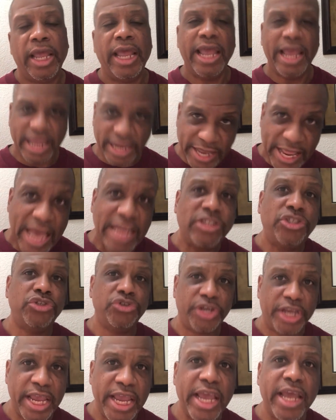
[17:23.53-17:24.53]
And that
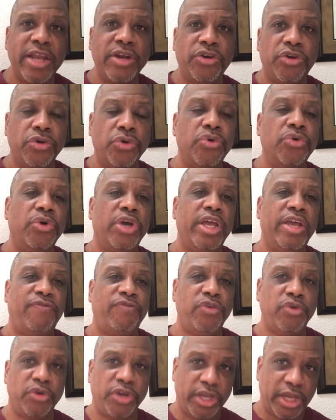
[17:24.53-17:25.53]
you can do
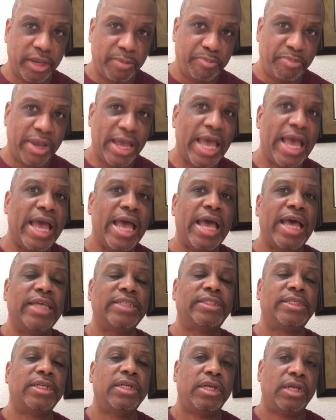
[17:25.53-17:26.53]
if you get
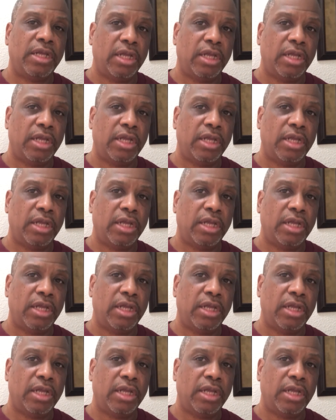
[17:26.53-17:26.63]
past